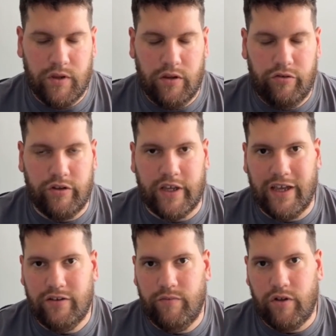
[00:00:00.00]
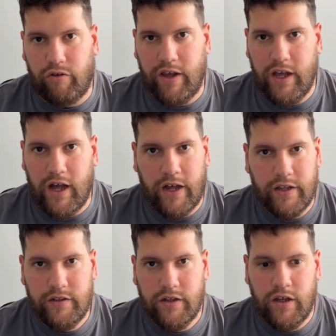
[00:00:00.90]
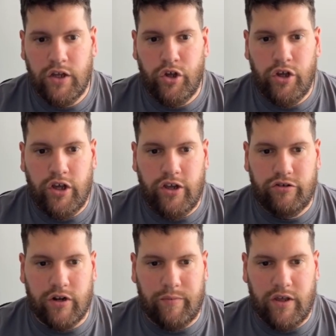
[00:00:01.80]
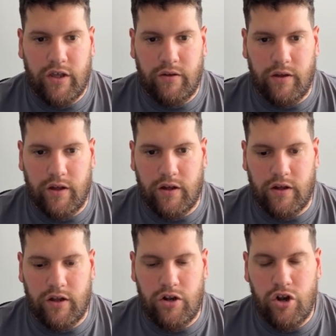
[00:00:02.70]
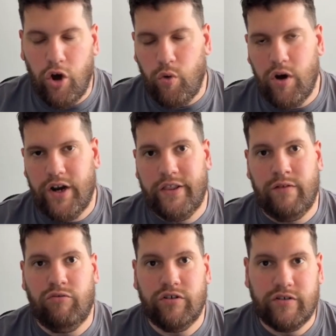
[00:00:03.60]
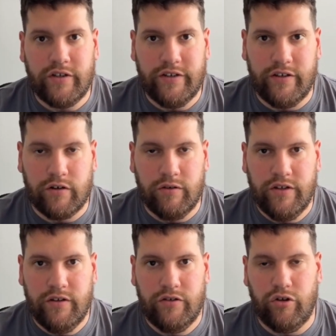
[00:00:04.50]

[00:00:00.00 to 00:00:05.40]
so in the case of the ride height, it's going to be lower than most street circuits.